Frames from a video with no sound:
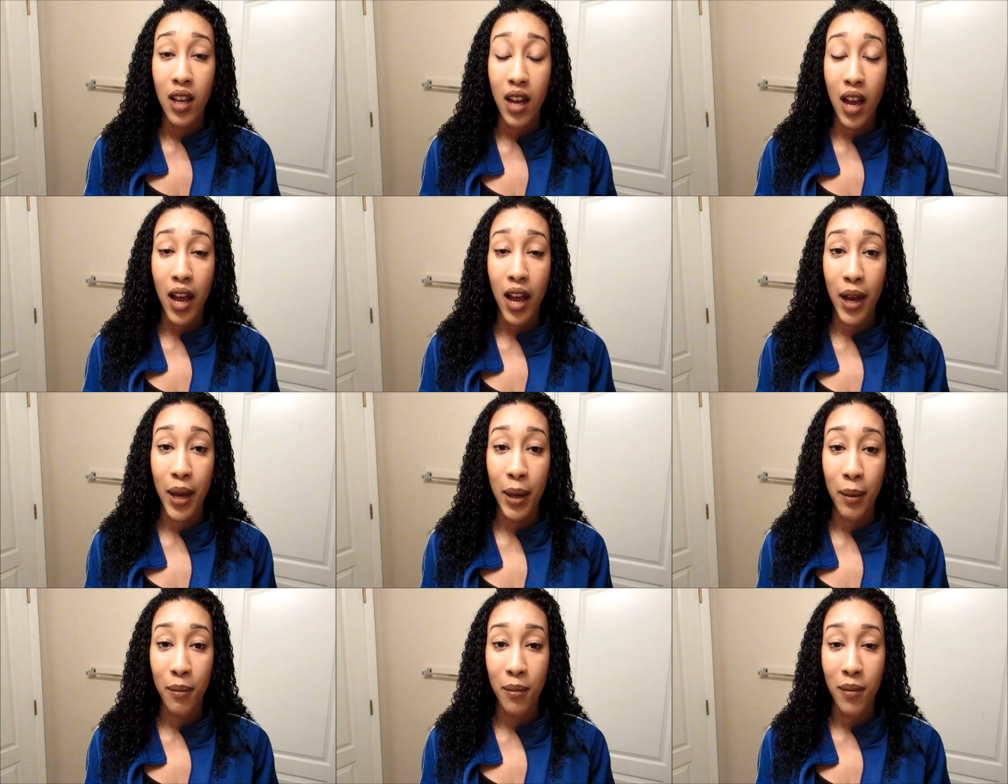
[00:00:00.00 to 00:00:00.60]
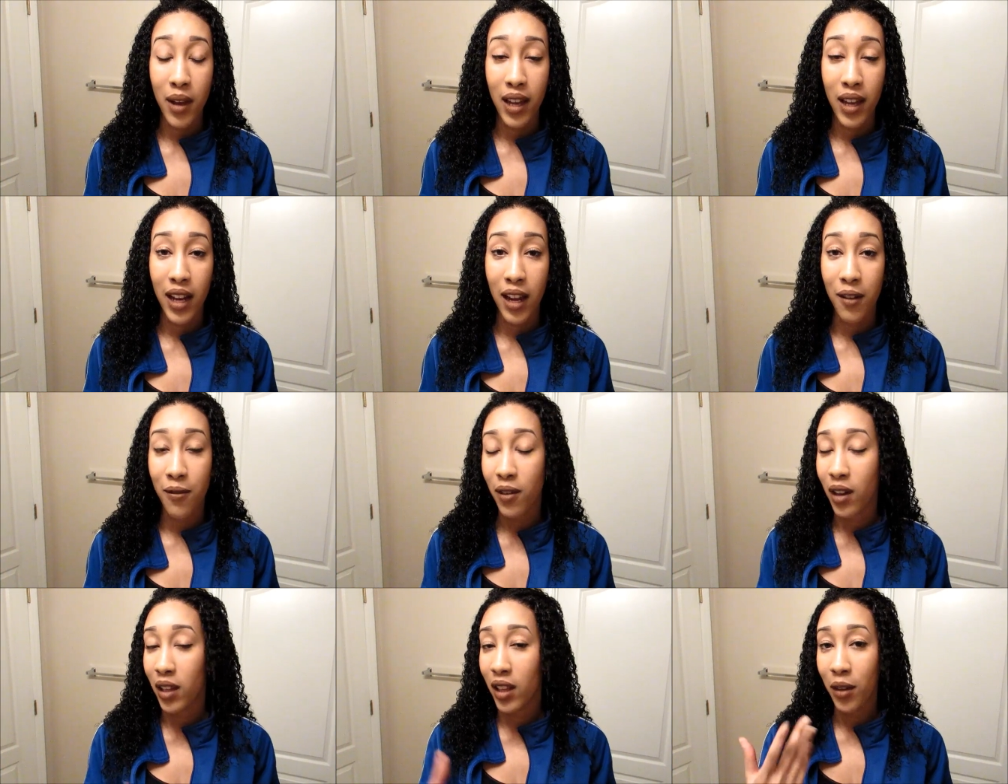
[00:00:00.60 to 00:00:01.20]
And
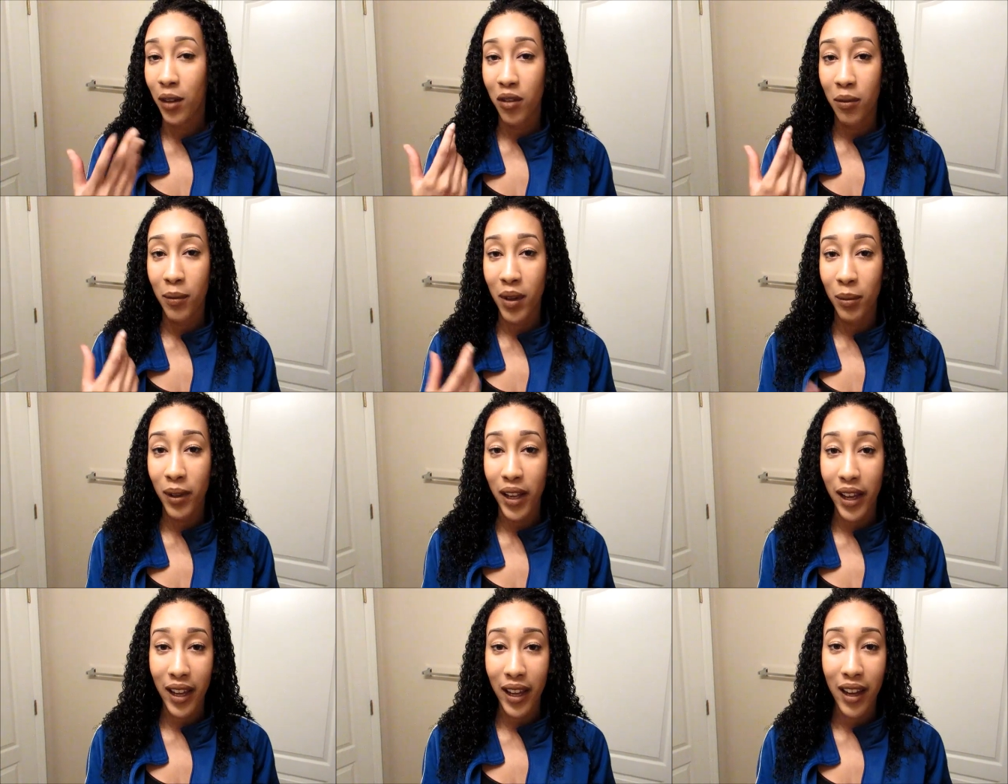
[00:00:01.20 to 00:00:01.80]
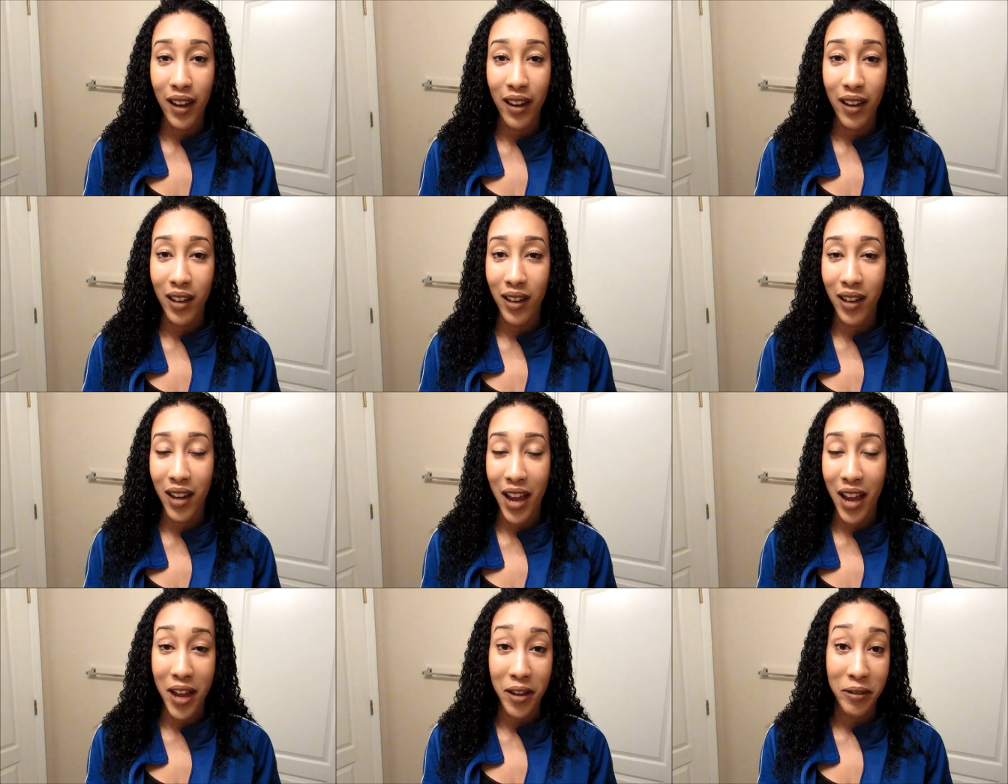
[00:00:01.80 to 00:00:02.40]
I fell in love with my black hair,
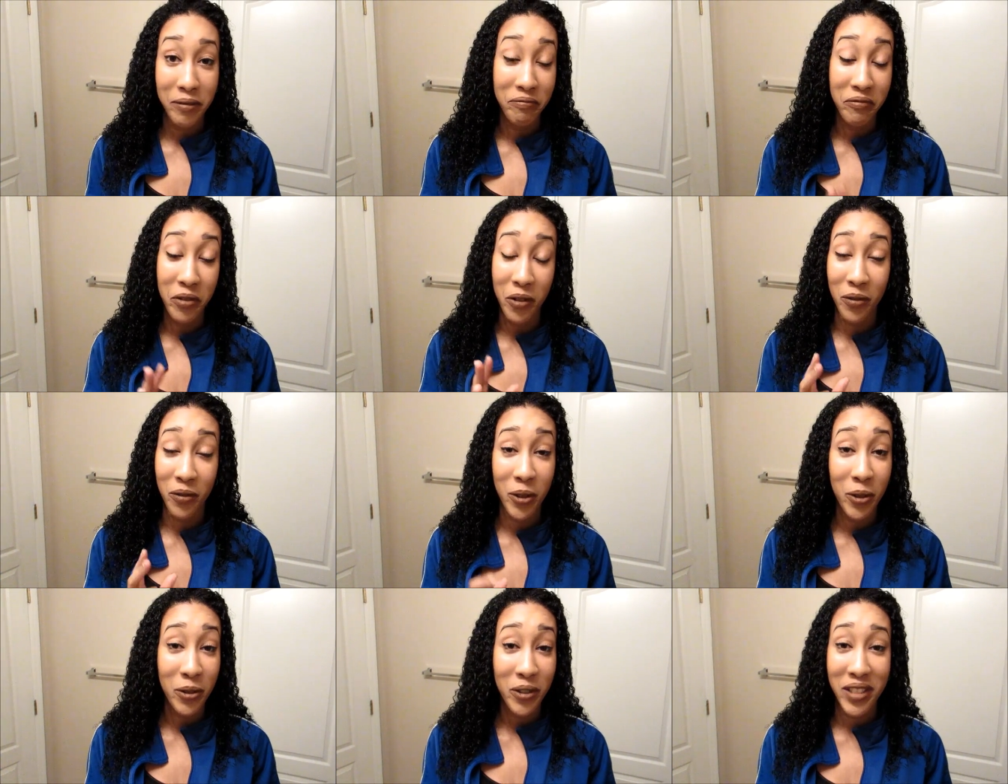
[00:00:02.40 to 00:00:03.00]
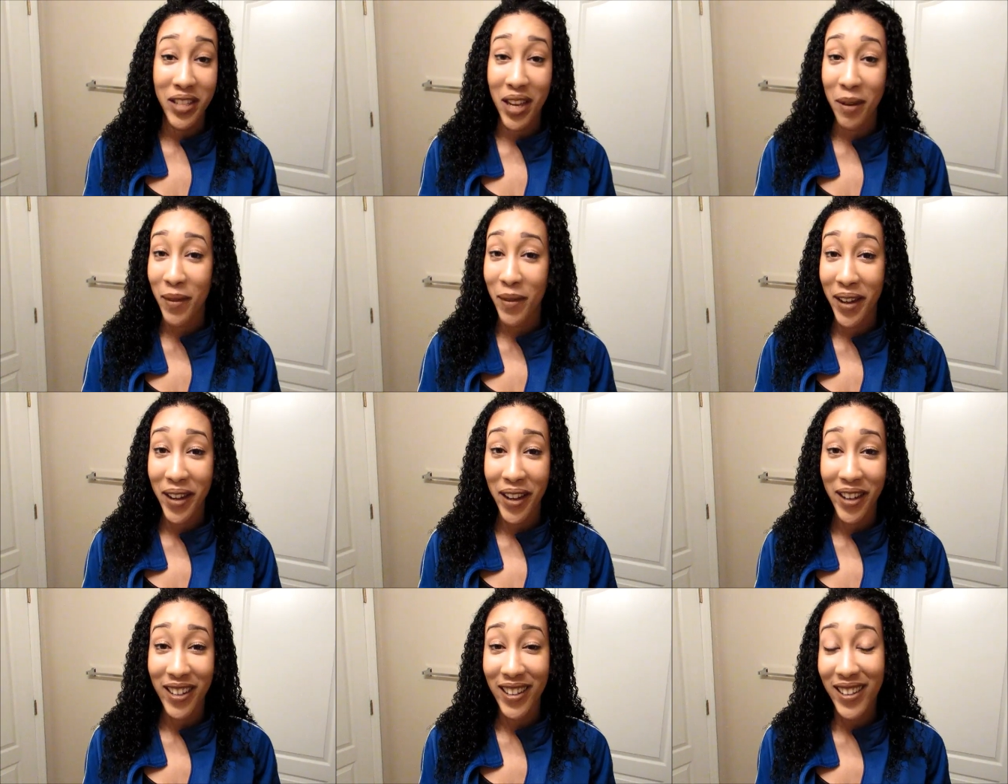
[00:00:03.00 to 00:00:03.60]
and I refused to dye my
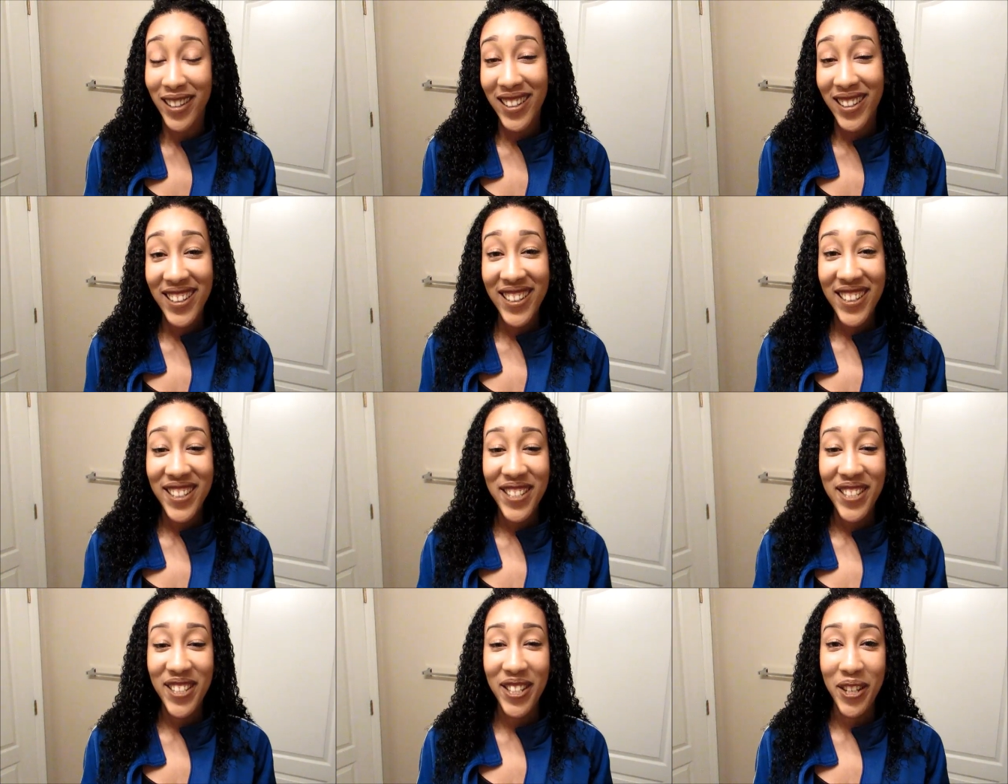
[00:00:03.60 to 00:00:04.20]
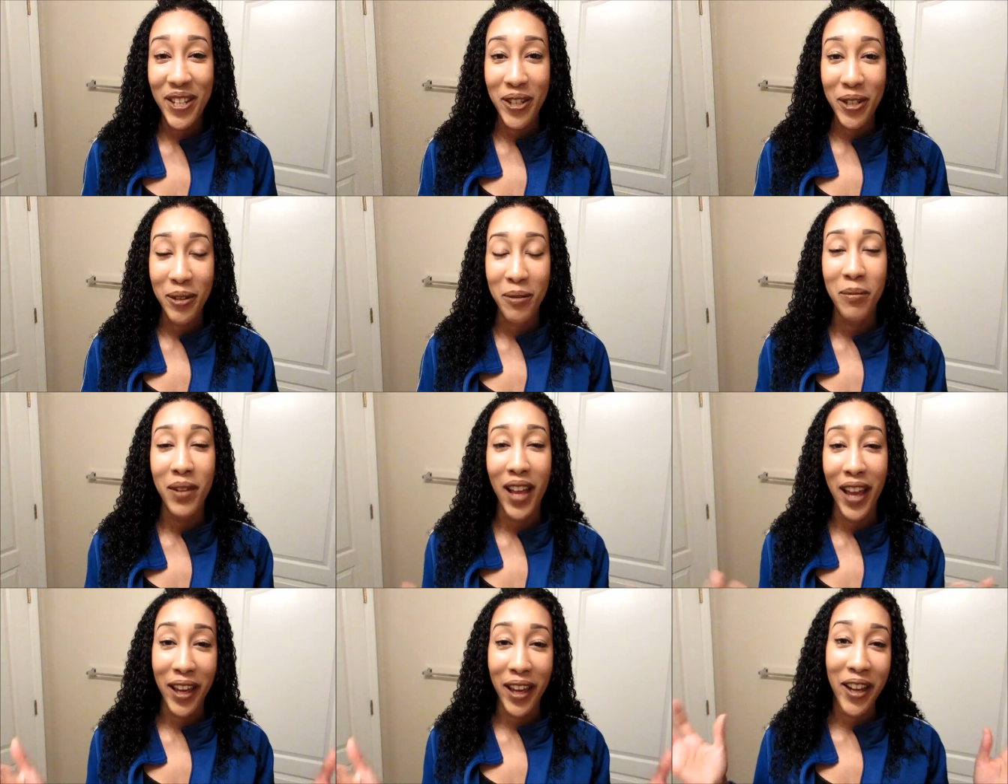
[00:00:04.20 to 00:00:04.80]
hair. So
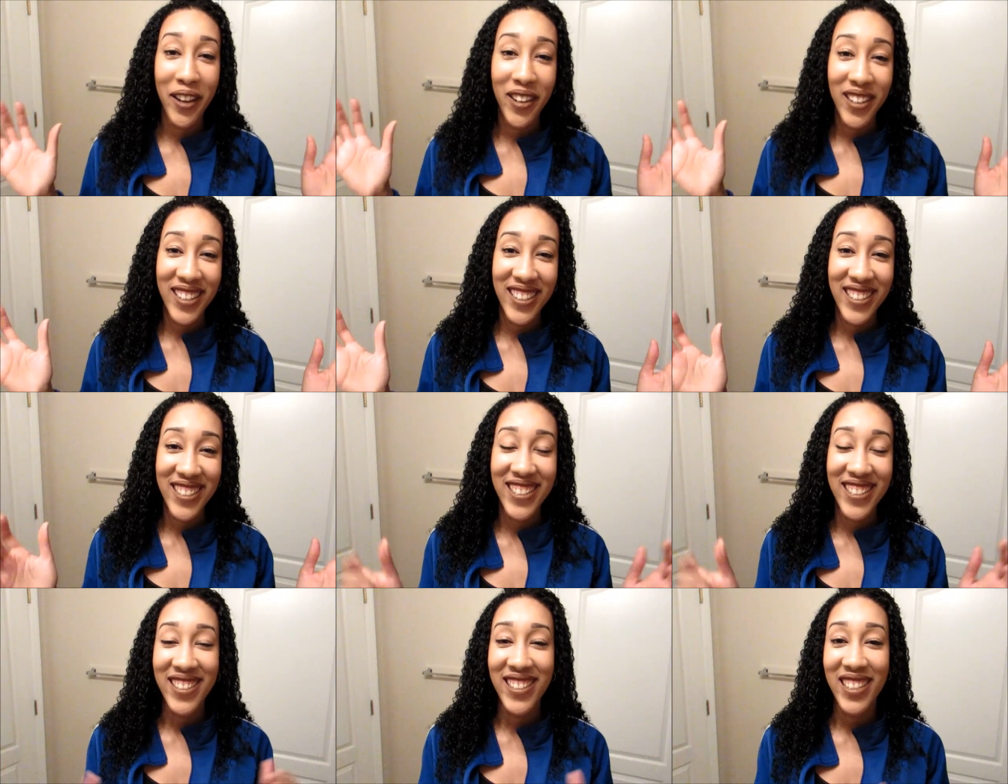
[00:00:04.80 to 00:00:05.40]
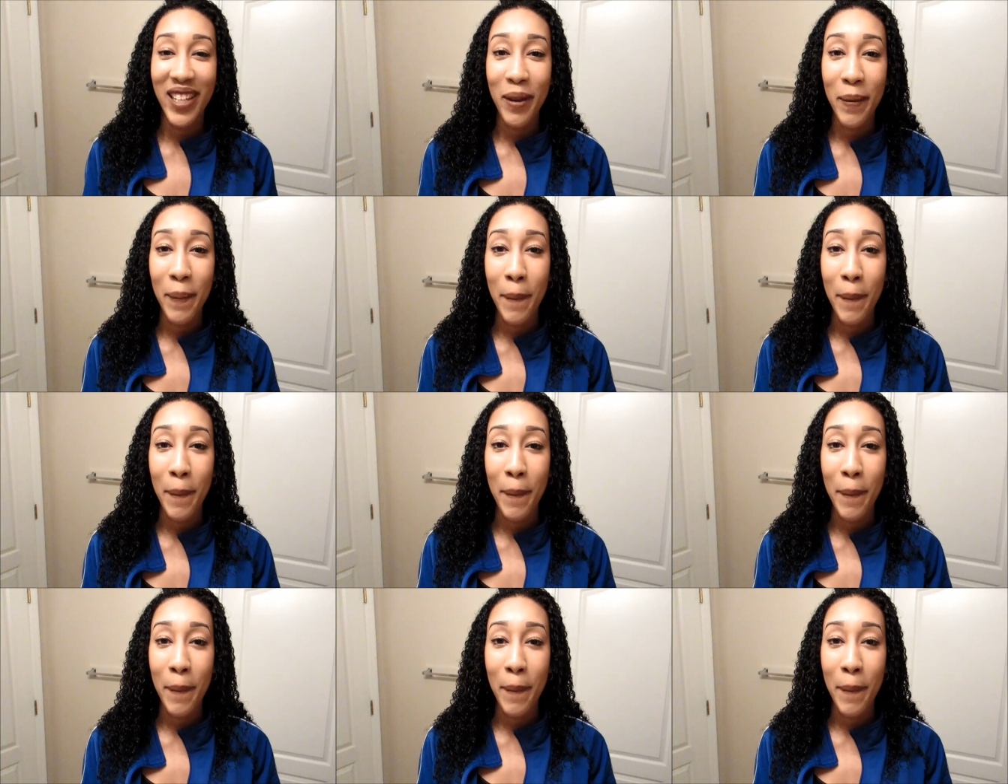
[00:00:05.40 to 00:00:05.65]
black hair it is.